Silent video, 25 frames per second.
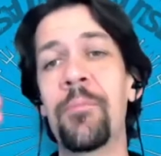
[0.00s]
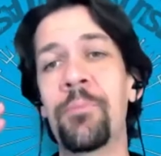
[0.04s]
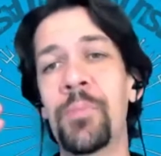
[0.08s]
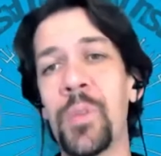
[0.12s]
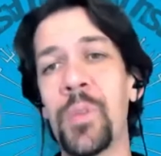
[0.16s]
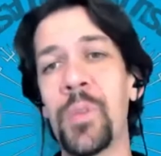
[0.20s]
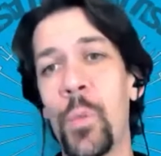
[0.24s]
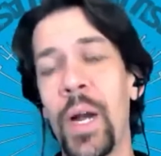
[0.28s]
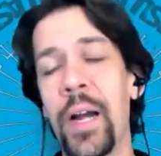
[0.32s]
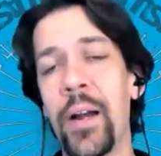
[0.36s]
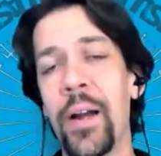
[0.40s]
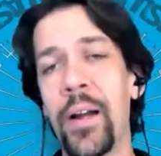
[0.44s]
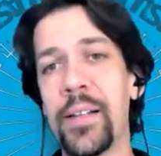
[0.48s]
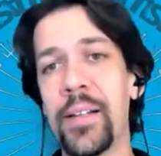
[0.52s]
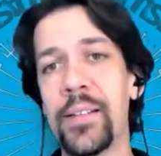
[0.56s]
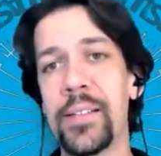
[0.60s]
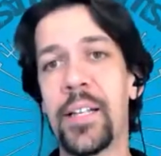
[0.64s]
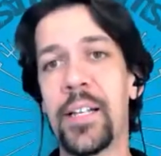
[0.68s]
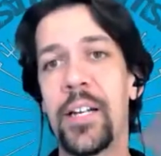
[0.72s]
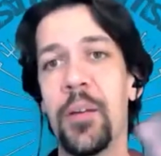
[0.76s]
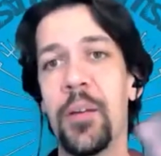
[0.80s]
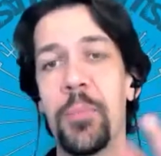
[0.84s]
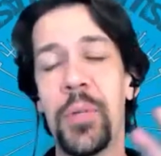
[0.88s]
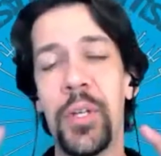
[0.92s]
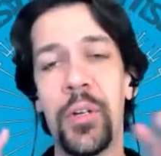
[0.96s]
Whereas the
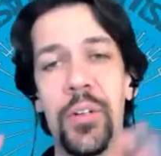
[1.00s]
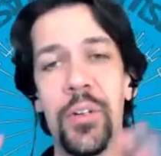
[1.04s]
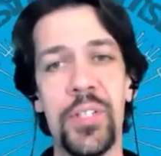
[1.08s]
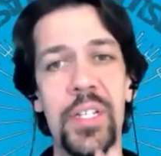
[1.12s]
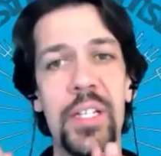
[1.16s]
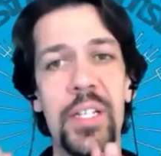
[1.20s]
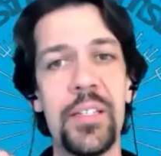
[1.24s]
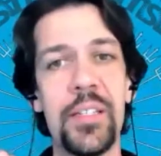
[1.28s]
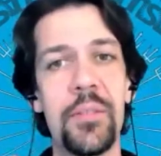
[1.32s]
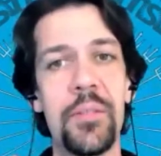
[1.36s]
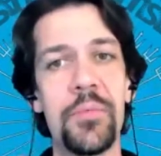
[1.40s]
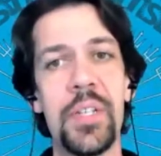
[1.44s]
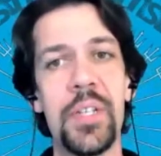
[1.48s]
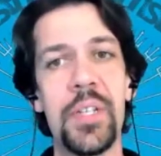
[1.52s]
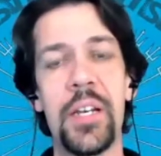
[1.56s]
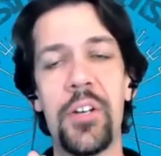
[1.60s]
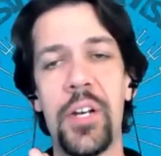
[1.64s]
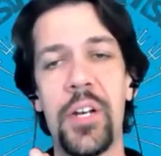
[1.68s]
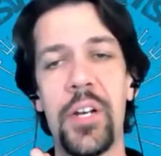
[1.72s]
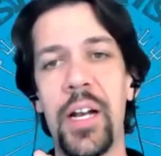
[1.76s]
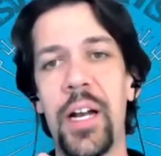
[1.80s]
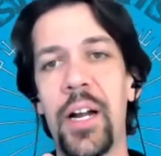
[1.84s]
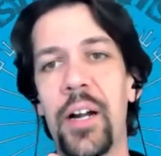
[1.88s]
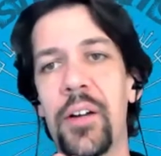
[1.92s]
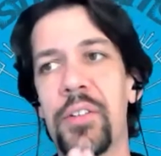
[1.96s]
computer systems
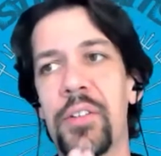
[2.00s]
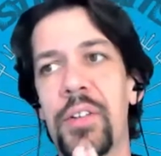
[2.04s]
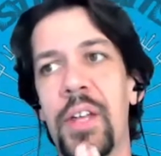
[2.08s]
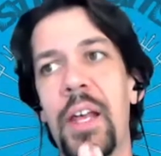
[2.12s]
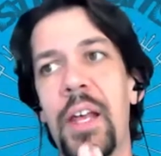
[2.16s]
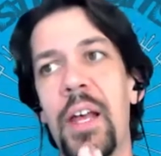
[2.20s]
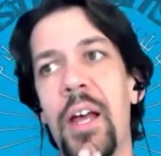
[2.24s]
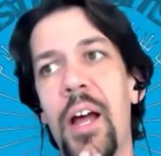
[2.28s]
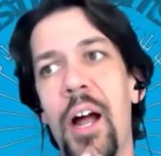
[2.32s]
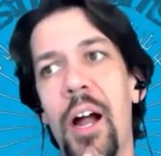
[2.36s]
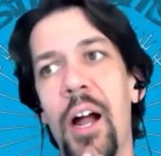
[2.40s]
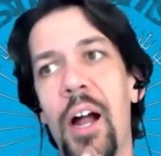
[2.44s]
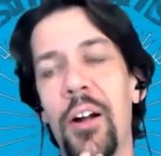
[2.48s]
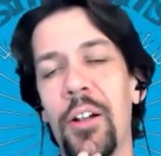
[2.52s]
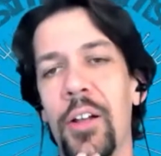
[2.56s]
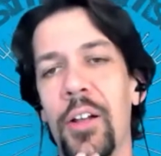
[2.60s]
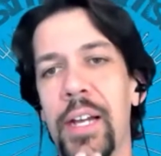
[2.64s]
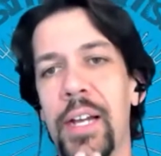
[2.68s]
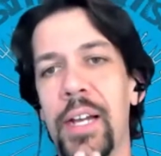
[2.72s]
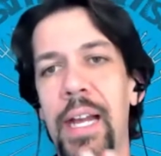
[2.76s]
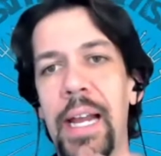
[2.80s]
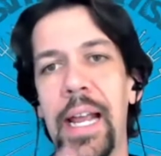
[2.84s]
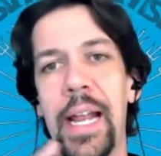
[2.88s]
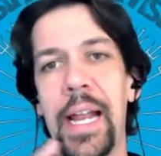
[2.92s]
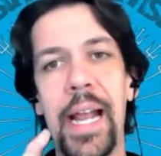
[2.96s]
engineers are
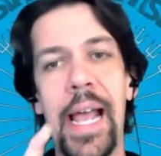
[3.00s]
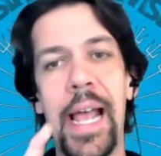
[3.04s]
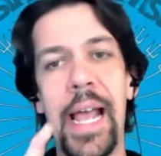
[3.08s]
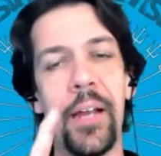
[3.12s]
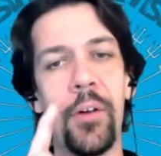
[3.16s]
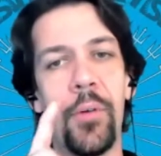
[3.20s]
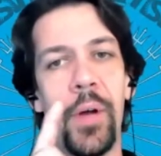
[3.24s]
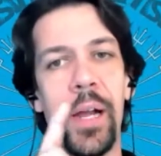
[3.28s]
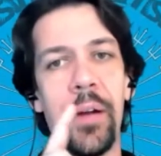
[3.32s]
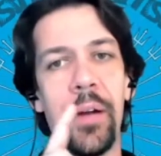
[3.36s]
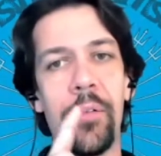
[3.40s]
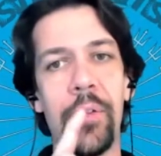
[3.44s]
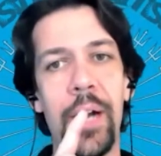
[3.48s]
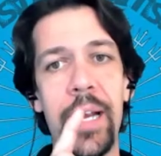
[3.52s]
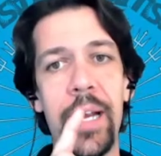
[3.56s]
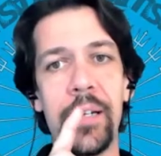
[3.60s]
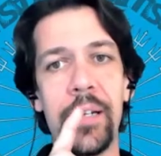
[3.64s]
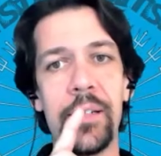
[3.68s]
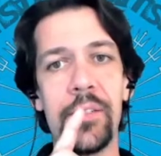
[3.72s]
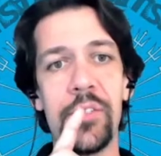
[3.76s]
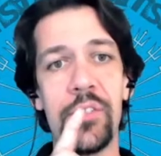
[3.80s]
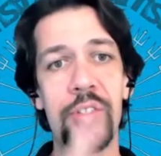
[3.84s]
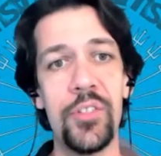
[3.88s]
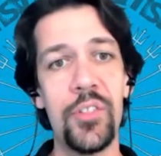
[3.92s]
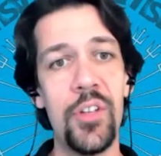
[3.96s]
looking at, how do I write
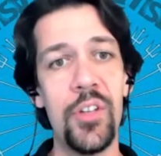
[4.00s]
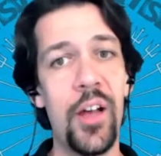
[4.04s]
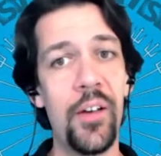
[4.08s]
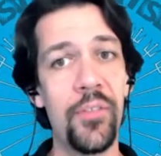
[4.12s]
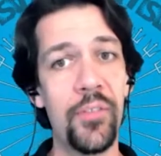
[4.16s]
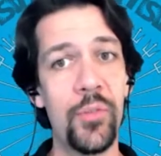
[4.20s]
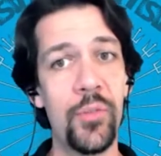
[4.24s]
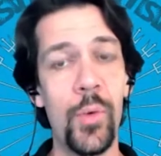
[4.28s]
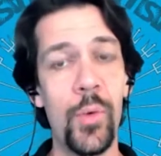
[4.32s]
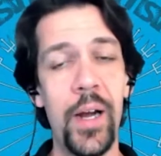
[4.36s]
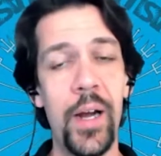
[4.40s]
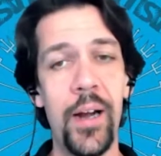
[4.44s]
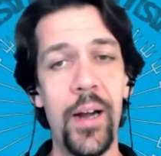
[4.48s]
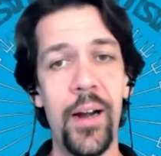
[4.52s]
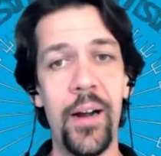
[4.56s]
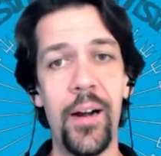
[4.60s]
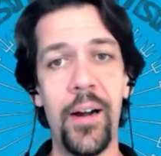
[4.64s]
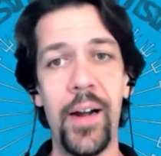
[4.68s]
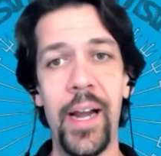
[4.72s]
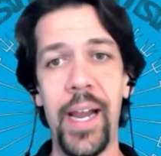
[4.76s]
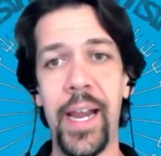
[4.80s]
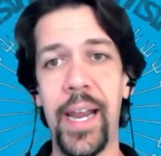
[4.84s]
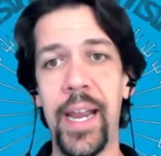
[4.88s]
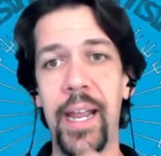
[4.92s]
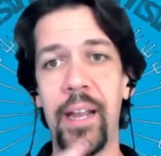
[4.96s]
software
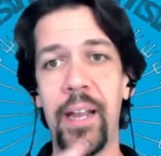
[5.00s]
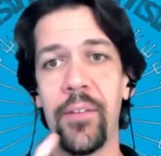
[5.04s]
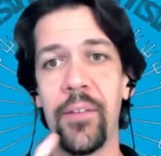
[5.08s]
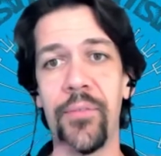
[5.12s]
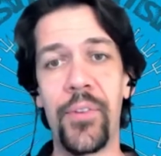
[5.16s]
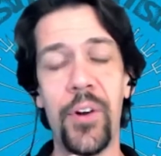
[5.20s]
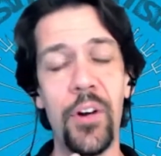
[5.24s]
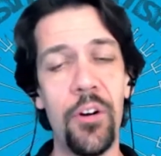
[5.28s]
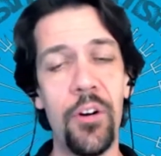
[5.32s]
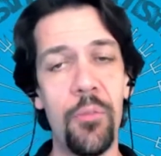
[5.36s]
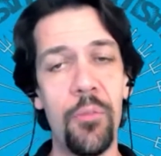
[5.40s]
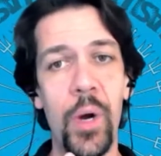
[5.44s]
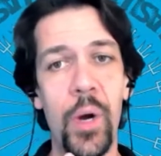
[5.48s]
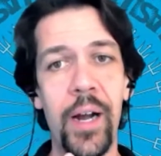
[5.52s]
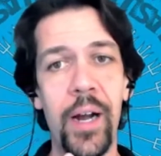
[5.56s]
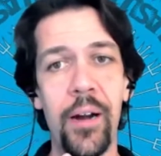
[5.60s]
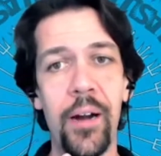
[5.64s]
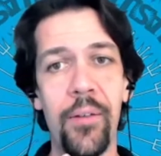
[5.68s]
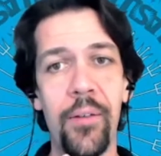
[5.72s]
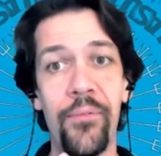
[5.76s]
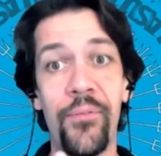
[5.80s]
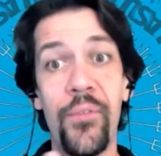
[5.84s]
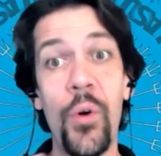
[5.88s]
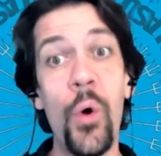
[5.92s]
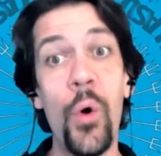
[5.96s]
and firmware
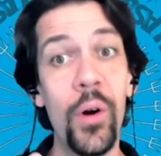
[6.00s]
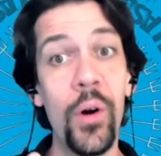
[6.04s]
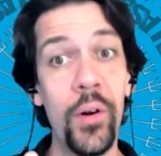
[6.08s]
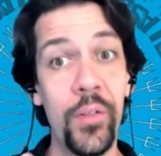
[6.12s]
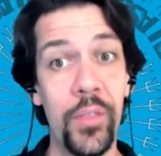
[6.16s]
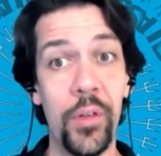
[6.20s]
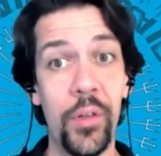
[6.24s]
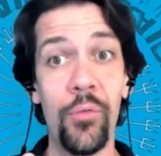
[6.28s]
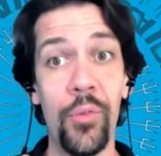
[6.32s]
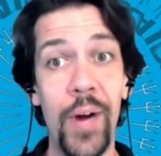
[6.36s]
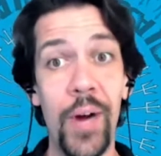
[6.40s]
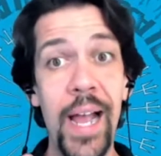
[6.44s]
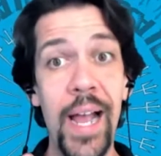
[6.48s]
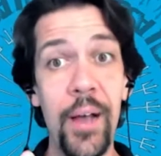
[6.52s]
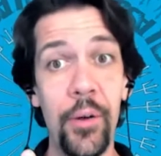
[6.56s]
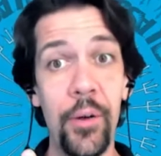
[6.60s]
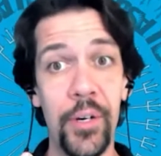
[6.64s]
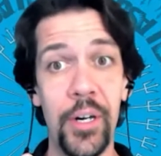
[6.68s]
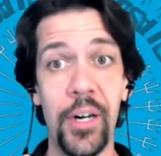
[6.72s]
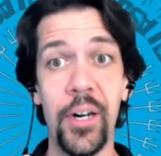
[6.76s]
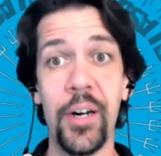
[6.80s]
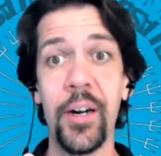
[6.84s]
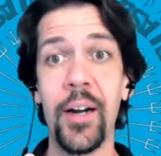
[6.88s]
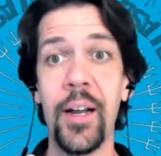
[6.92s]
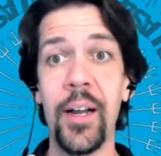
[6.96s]
for the
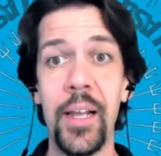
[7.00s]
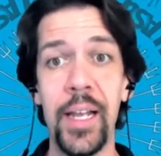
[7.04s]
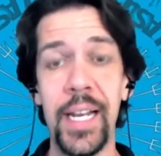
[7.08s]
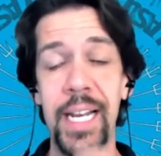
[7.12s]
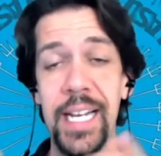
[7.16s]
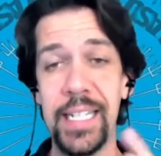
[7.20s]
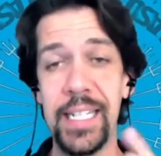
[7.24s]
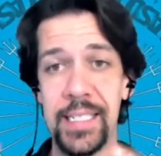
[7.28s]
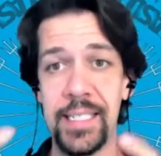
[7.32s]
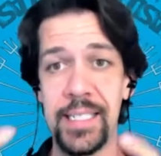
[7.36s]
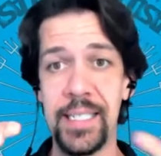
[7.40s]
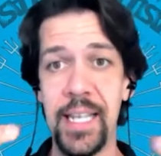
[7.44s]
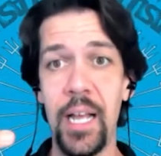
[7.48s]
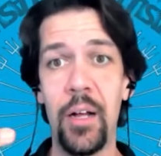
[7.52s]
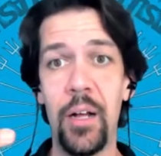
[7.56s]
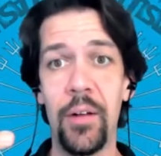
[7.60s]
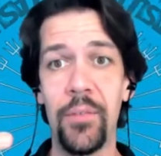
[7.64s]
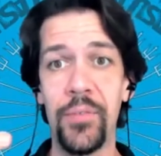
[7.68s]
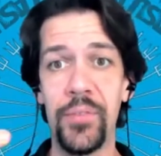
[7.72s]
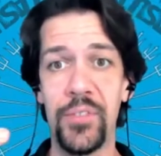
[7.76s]
router itself?